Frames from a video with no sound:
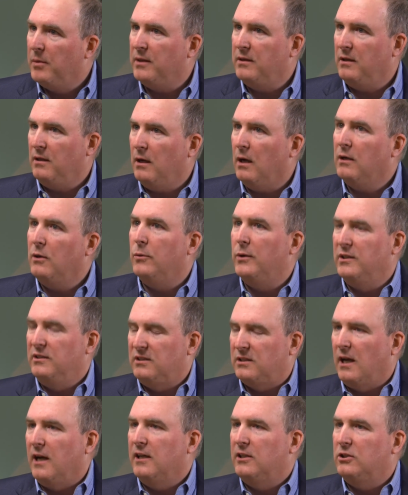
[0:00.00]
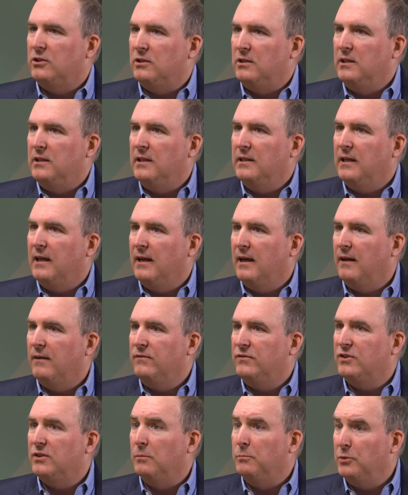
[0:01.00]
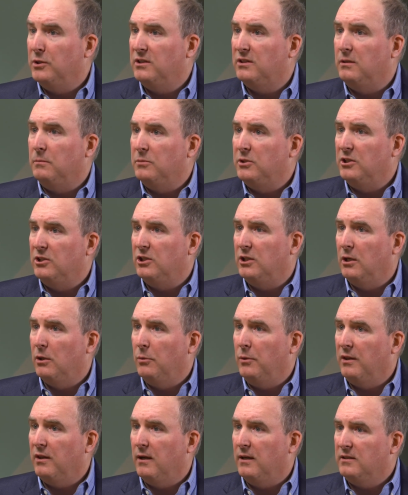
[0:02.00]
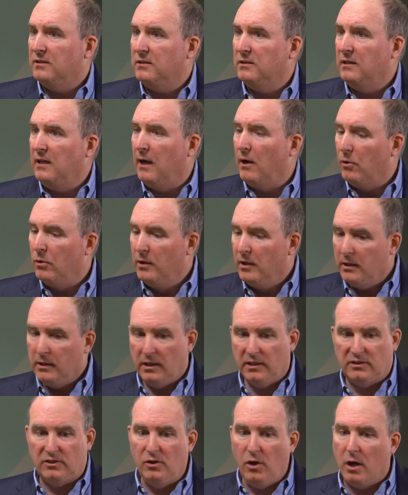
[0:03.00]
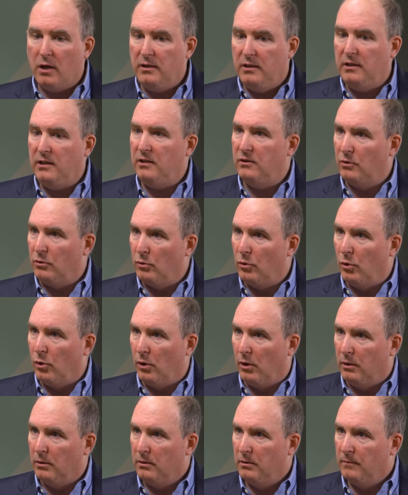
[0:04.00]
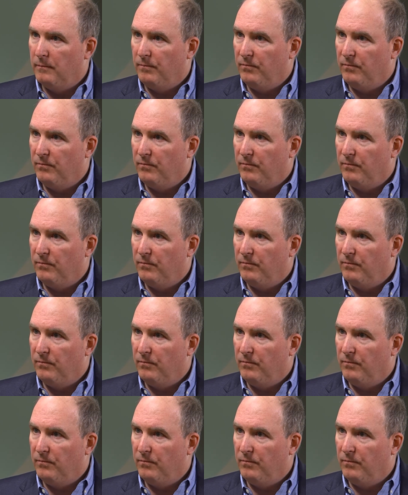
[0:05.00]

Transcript: But the young ones actually have some wisdom to share with us. Now, it's not an either or.